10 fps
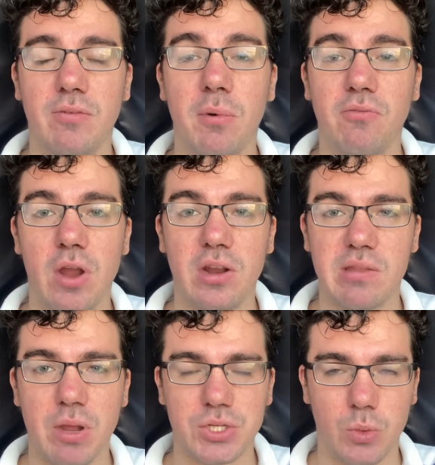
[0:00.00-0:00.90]
a very
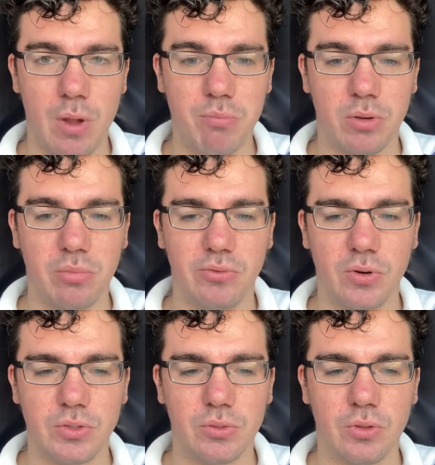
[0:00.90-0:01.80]
special weapon before
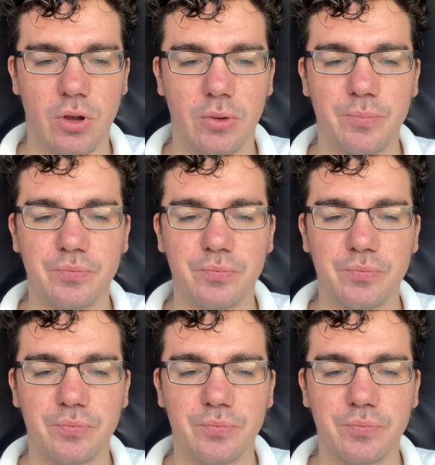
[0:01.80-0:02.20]
too long.